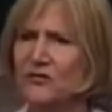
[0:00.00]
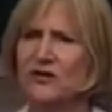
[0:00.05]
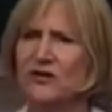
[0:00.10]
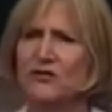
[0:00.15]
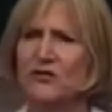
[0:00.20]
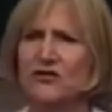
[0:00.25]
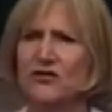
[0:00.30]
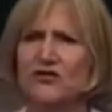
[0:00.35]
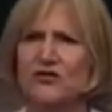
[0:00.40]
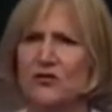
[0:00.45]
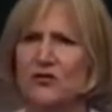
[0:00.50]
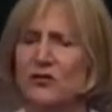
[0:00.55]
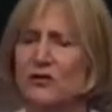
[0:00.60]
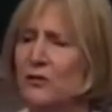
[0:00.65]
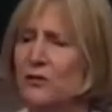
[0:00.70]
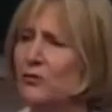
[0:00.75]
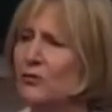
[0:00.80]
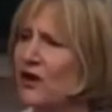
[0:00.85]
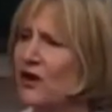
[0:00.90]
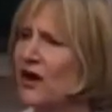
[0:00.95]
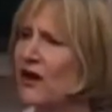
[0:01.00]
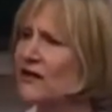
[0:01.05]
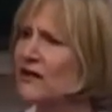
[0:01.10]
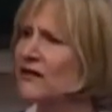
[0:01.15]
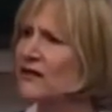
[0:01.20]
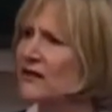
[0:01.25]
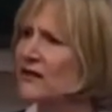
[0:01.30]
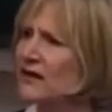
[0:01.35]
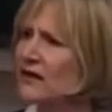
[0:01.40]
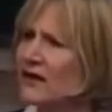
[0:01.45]
simile was to a
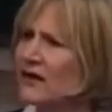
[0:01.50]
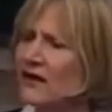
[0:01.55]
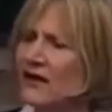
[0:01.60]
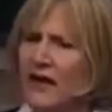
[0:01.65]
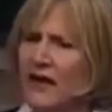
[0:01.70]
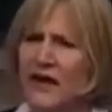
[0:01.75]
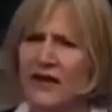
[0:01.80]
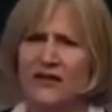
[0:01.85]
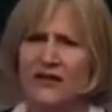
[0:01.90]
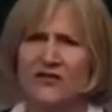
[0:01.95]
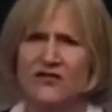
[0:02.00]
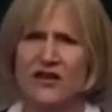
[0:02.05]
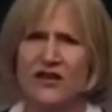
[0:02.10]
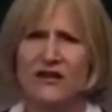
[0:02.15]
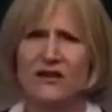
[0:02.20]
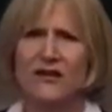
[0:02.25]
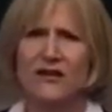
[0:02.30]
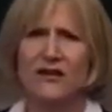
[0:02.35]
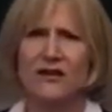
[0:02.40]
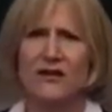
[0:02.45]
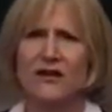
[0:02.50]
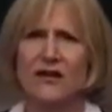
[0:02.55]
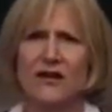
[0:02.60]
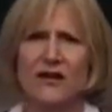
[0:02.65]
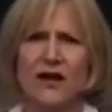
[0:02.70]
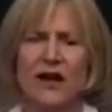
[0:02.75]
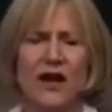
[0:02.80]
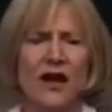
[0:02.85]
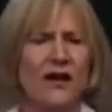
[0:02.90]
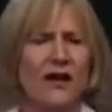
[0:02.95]
bride. And he said,
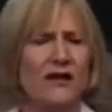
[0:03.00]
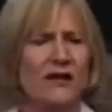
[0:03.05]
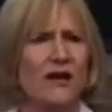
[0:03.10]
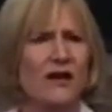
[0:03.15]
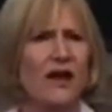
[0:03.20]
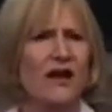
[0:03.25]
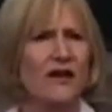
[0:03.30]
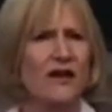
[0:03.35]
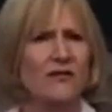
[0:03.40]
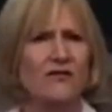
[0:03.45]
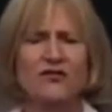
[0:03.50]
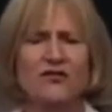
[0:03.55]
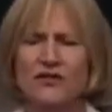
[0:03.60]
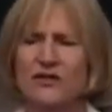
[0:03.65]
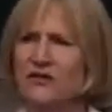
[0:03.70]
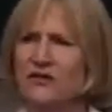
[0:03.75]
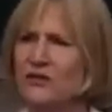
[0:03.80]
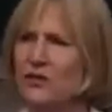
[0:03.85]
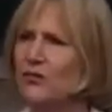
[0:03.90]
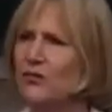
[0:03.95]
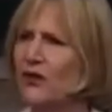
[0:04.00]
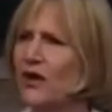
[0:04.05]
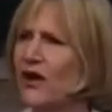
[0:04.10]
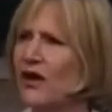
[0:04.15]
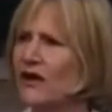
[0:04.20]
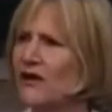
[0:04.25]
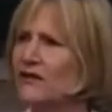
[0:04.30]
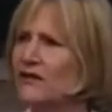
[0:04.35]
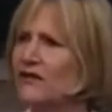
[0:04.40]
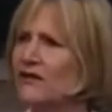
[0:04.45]
I have seen the
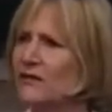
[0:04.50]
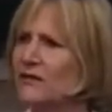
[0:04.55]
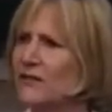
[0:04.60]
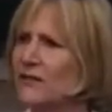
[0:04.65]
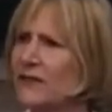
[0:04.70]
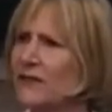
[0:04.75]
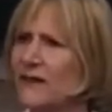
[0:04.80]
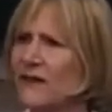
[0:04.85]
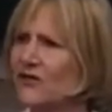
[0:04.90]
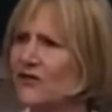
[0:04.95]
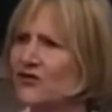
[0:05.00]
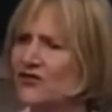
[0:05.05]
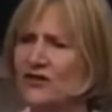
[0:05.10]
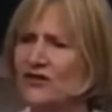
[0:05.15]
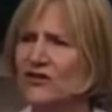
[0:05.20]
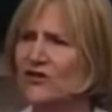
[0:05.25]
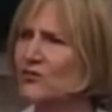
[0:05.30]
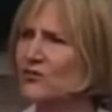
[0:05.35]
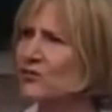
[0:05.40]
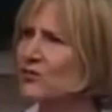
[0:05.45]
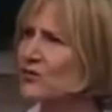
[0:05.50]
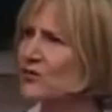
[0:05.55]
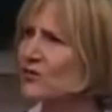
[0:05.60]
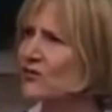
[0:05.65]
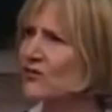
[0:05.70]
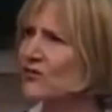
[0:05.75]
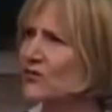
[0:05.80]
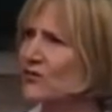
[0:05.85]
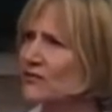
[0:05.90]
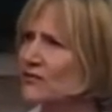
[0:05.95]
bride. She is
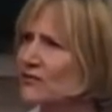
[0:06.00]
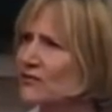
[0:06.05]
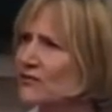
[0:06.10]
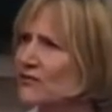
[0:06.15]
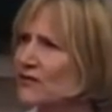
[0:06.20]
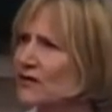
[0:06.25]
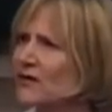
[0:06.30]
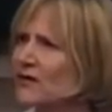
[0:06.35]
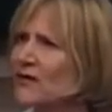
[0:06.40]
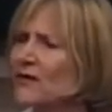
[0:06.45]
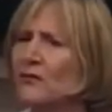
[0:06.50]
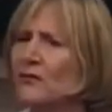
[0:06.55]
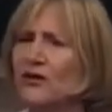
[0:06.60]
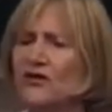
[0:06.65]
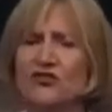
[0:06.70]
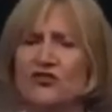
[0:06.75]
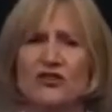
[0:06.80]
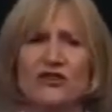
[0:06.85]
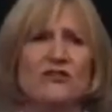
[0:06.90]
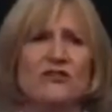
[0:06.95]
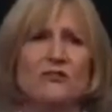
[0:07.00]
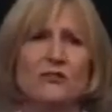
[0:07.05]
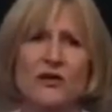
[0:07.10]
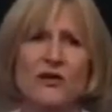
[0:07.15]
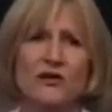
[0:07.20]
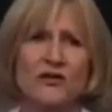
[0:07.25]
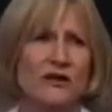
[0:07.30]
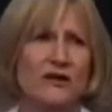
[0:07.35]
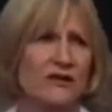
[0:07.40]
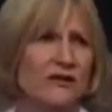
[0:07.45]
beautiful, but she is
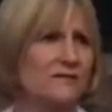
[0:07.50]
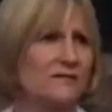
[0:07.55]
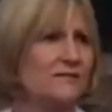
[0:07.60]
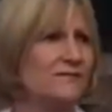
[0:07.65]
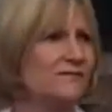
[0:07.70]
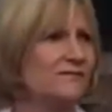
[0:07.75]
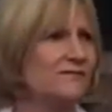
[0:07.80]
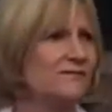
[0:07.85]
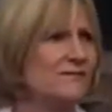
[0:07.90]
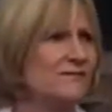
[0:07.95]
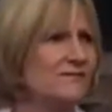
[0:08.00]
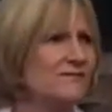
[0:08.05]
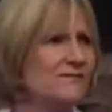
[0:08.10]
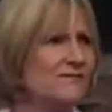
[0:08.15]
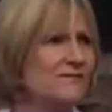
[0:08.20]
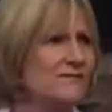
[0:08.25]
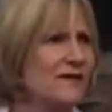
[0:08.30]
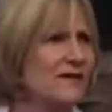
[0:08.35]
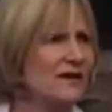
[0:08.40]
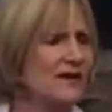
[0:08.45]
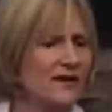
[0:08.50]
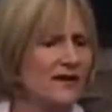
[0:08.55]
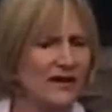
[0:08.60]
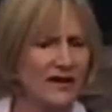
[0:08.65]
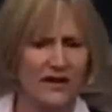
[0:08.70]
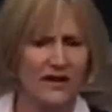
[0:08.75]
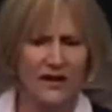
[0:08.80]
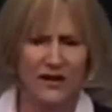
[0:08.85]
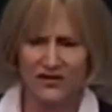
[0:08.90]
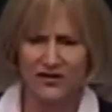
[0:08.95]
married.
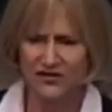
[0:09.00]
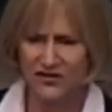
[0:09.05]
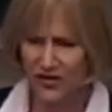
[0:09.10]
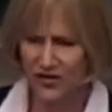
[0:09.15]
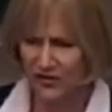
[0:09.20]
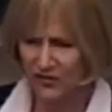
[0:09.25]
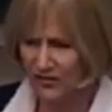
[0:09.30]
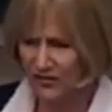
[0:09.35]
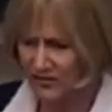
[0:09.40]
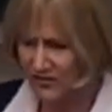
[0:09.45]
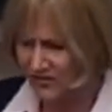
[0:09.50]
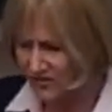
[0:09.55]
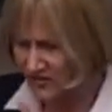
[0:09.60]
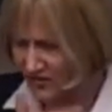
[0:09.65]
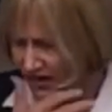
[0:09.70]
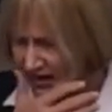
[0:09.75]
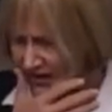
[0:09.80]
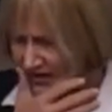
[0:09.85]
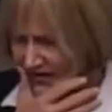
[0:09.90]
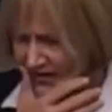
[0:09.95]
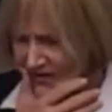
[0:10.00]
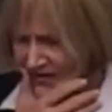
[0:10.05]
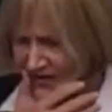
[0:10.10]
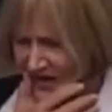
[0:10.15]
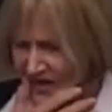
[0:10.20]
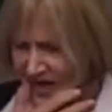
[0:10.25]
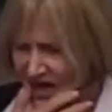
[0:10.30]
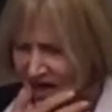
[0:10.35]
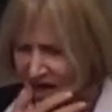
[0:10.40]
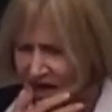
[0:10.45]
So
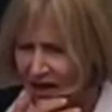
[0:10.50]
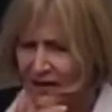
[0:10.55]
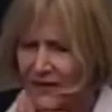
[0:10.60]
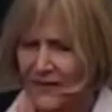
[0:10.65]
sadly,